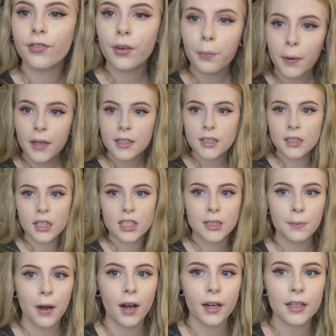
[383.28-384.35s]
for places I
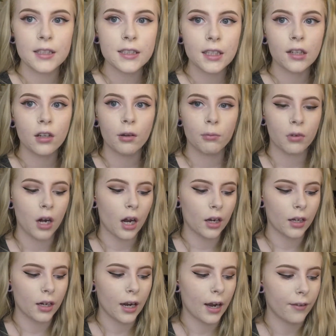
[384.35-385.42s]
spot conceal, I'm not
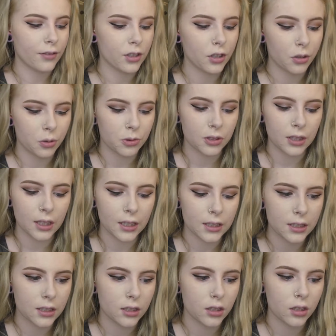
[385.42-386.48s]
gonna have to use
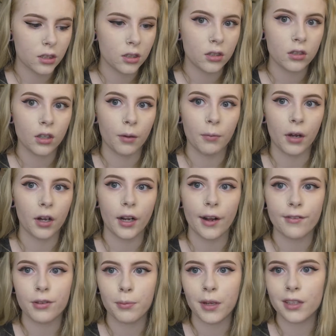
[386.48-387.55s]
this. I'm not gonna
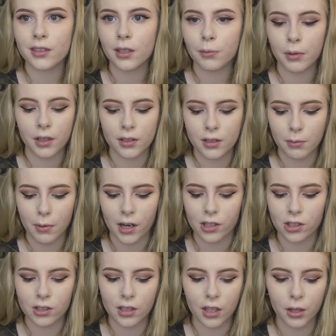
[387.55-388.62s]
have to mix it because it
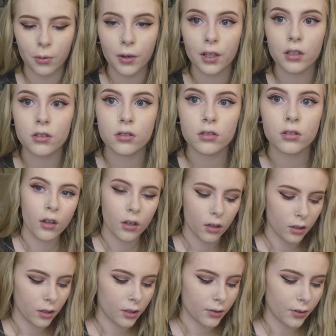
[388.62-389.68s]
matches anyways.
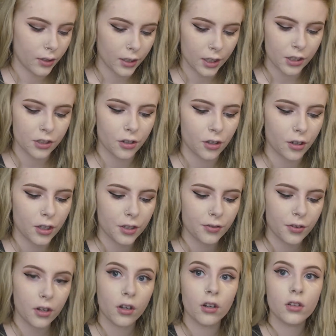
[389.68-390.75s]
This foundation already
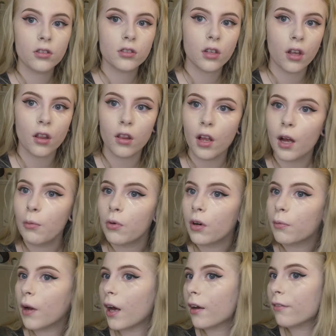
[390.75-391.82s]
feels a lot more
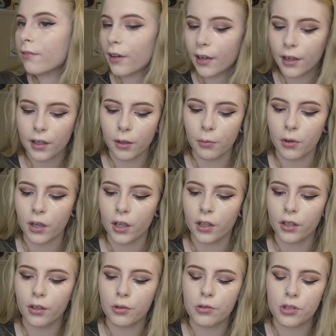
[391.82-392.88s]
mattifying than what it
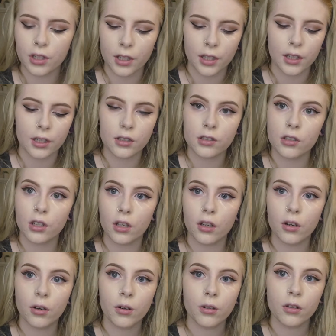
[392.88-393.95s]
usually is
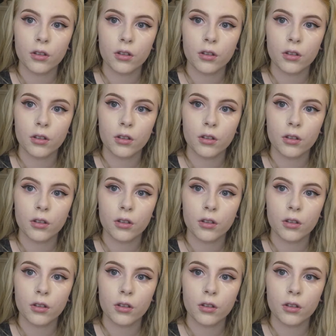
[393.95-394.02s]
too.